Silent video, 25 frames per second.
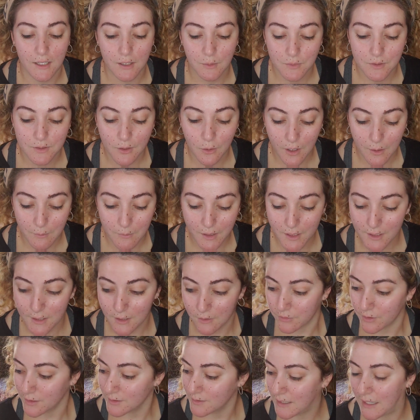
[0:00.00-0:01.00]
So I'm in a
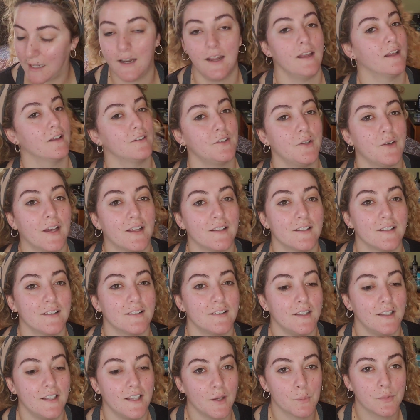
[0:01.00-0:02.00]
different setting. As you guys can
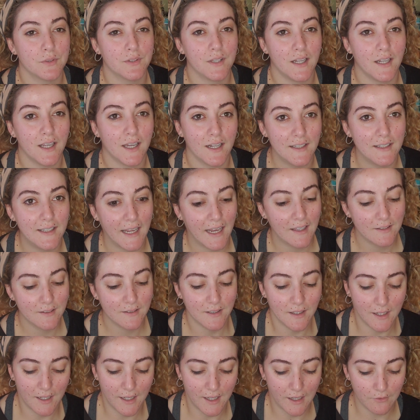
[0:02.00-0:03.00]
see, I'm sitting at a desk
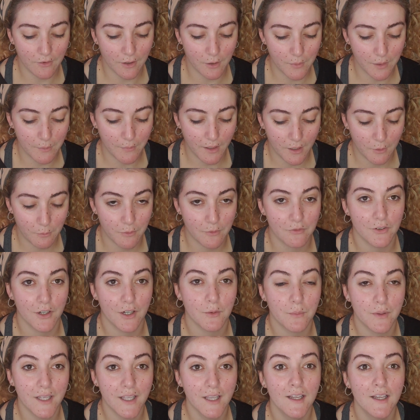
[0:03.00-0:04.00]
and I have all my makeup in front
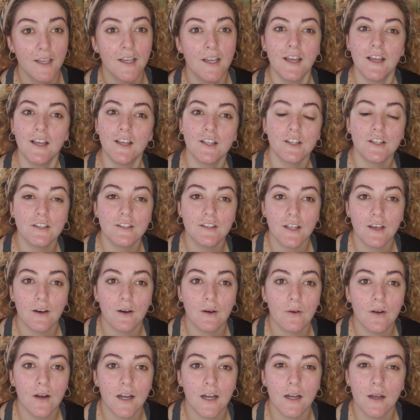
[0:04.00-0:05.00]
of me.
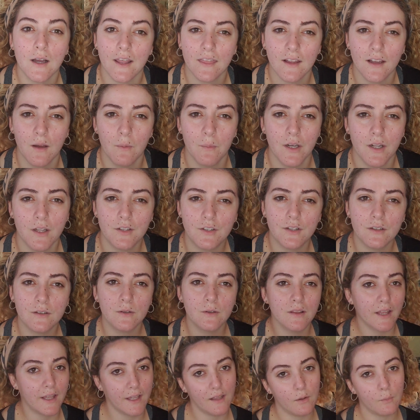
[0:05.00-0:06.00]
So I think I'm going to do
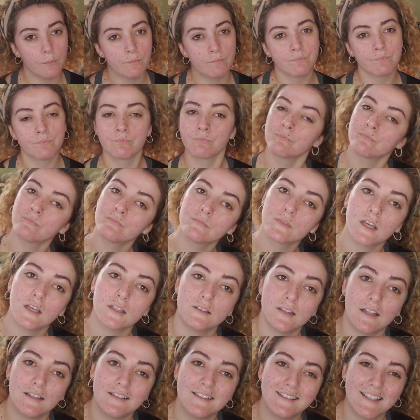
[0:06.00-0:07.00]
like a
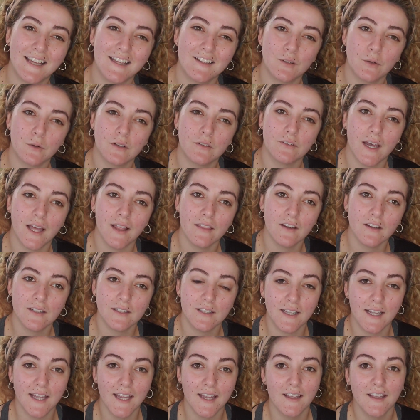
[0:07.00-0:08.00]
sunset sort of eye look
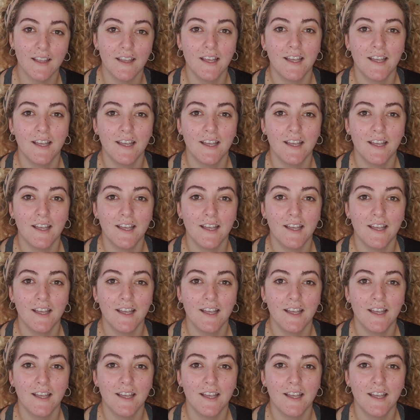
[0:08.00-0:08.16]
today.